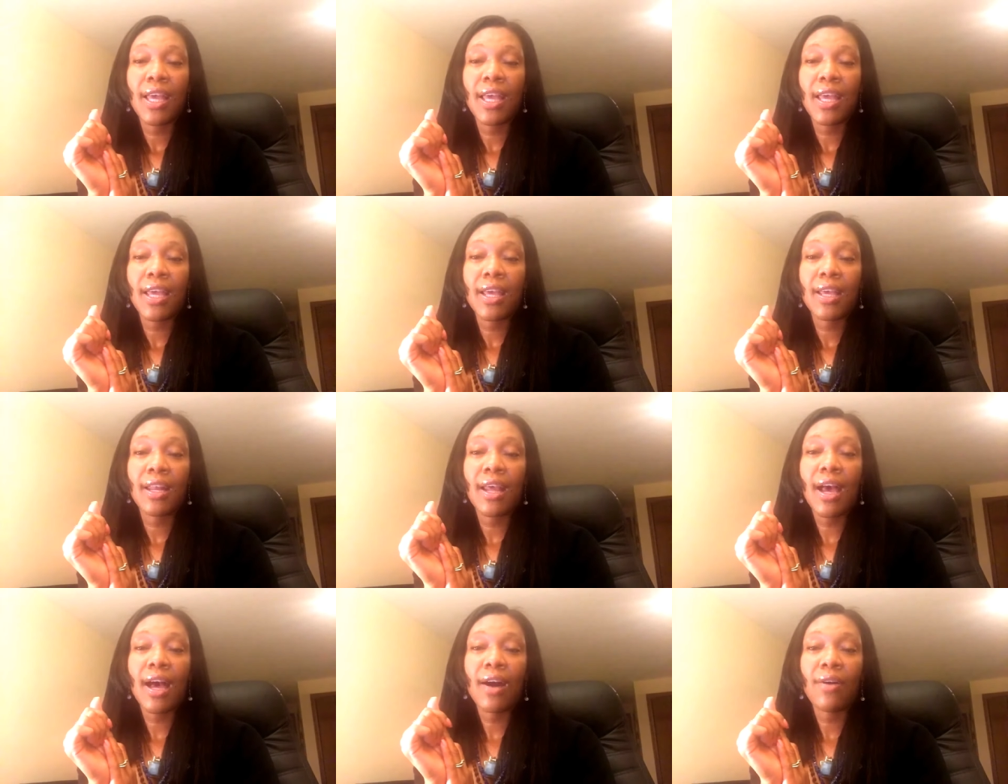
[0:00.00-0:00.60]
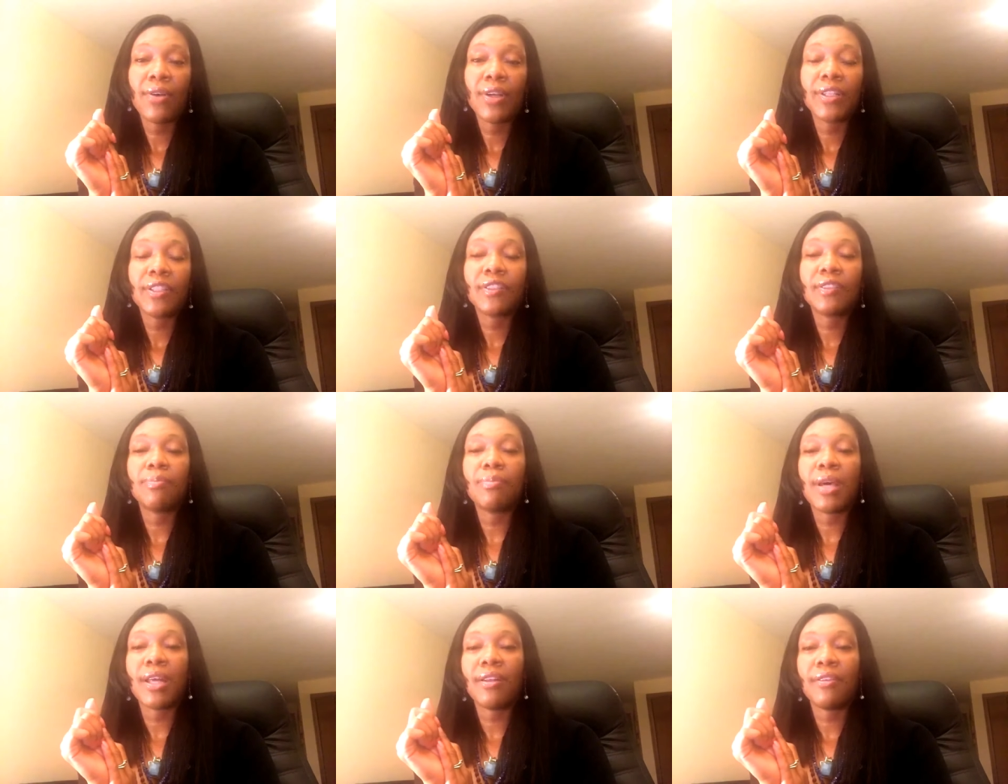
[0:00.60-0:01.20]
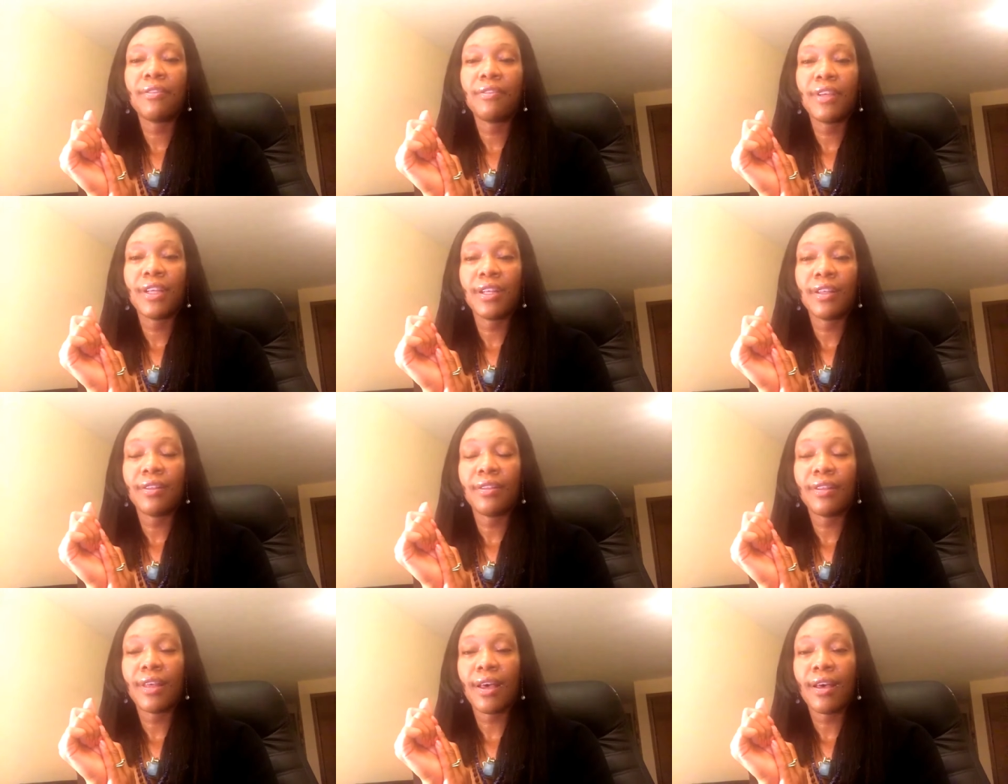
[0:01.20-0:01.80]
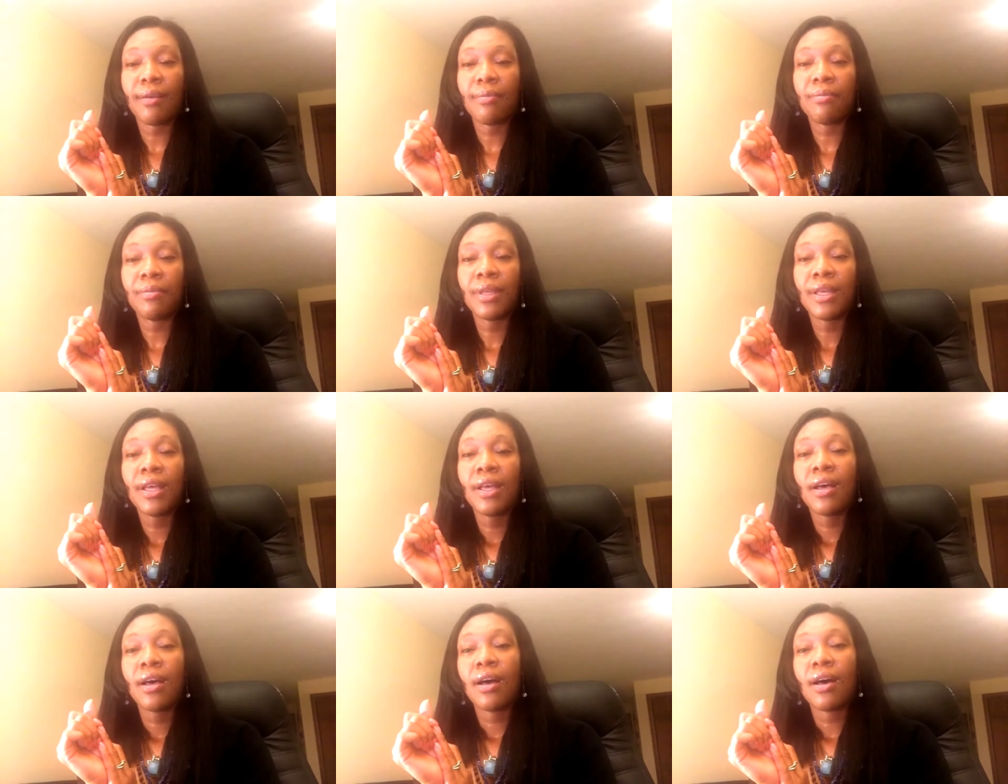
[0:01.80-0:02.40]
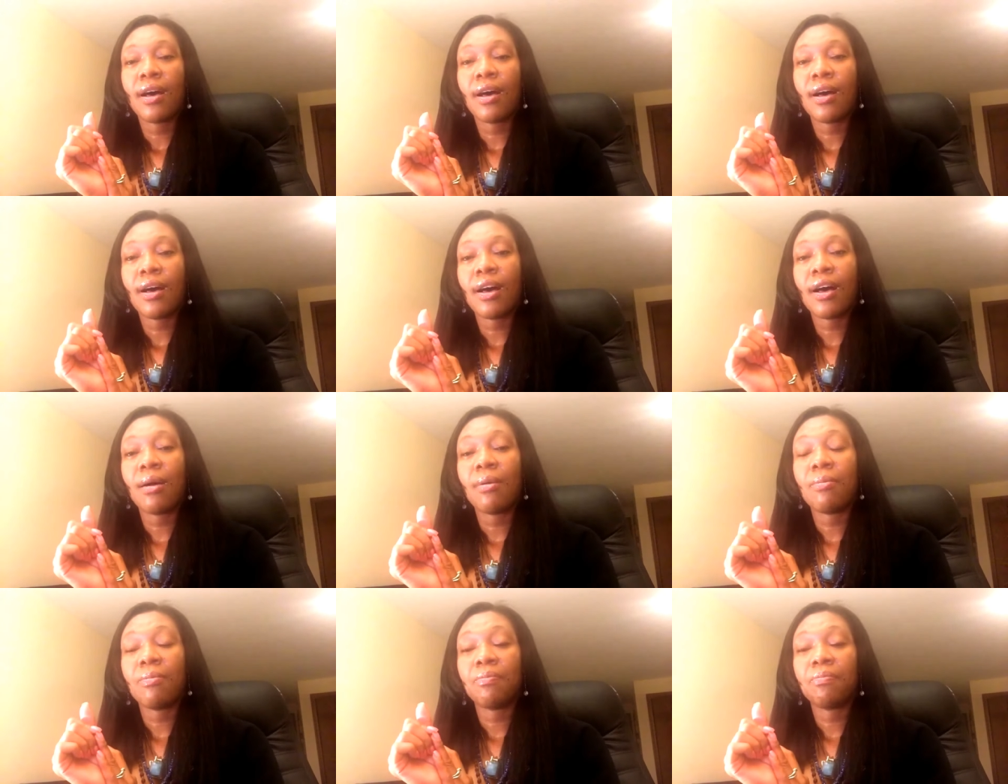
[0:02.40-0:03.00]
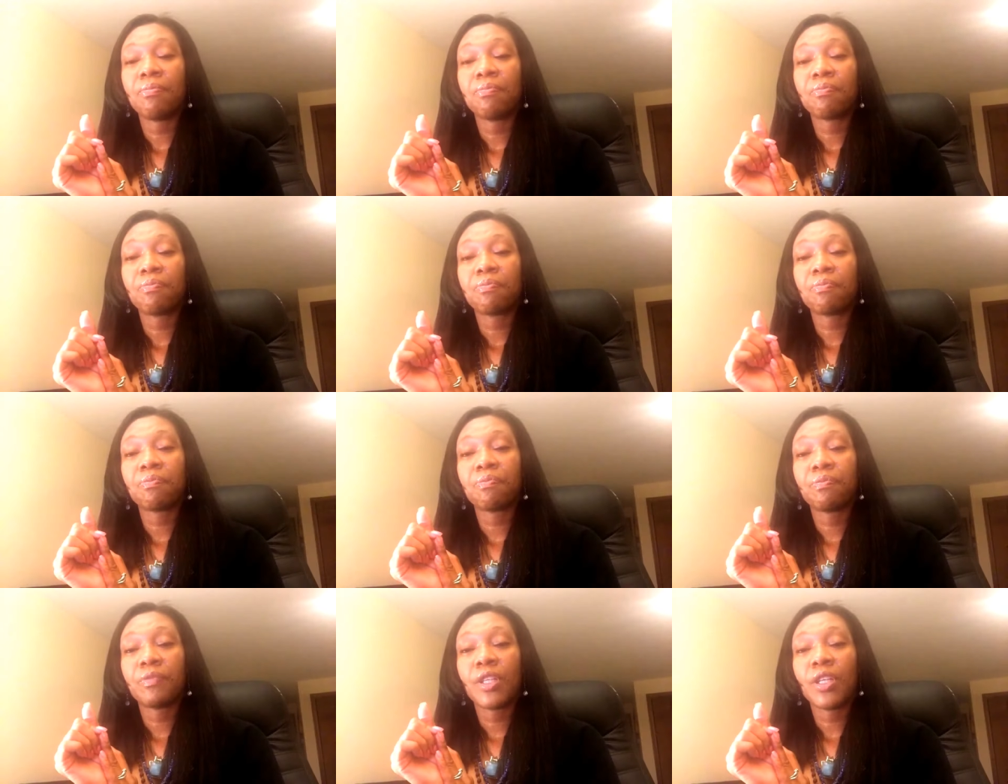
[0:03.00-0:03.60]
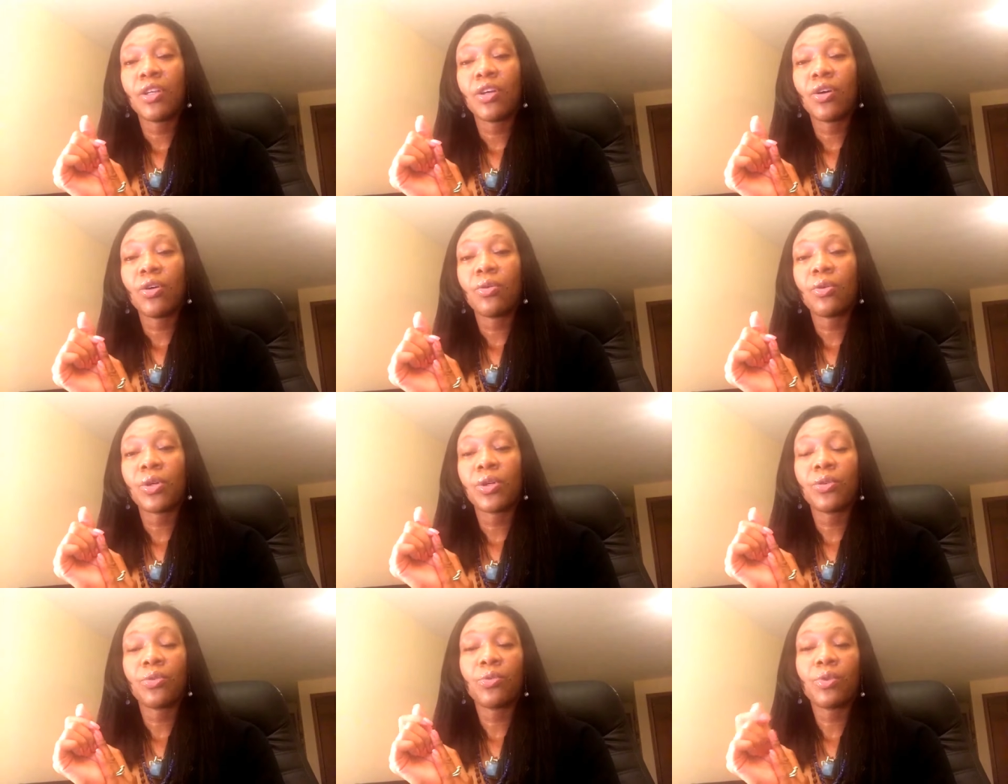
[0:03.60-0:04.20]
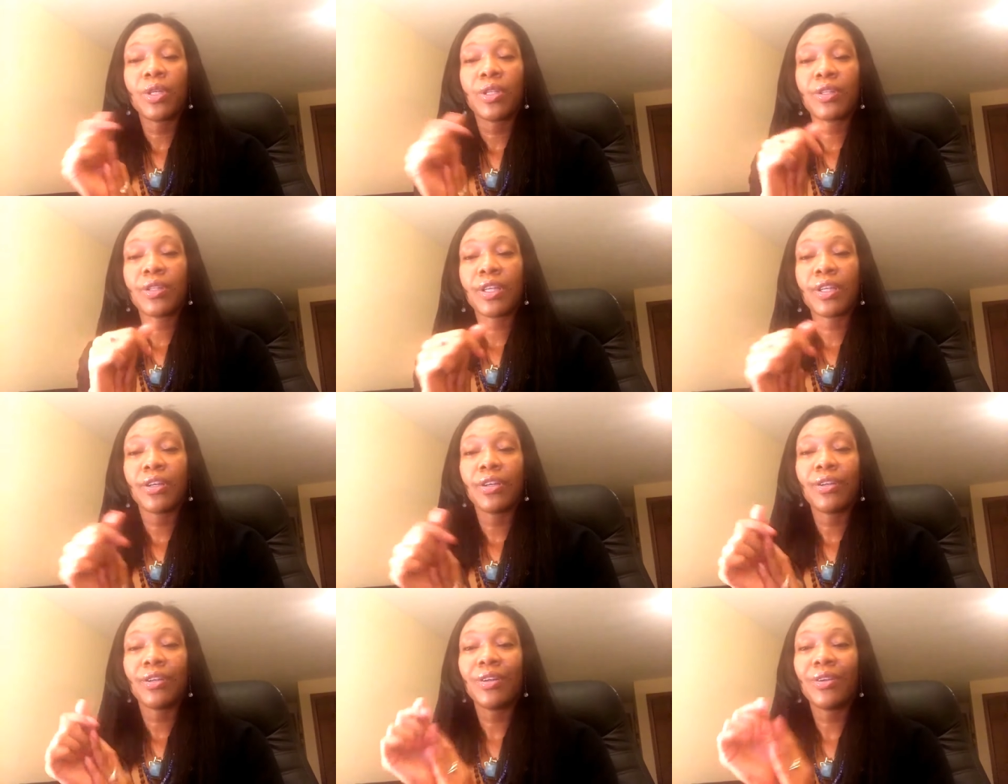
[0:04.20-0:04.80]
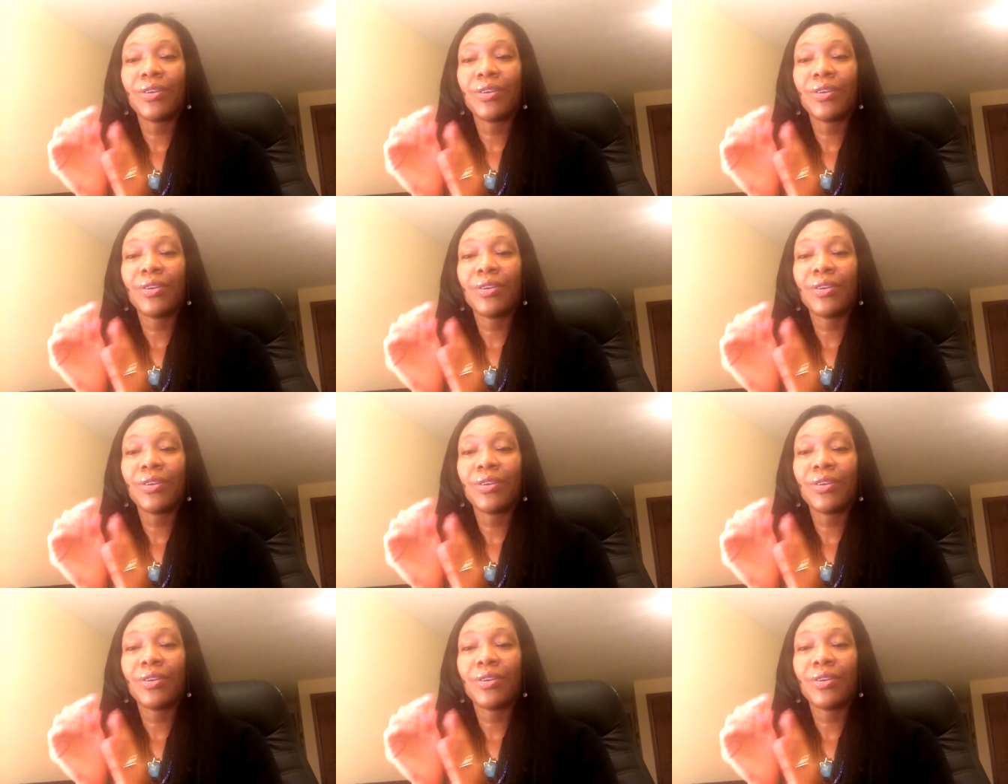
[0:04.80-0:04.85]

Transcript: and how it's benefited them um, you know or what their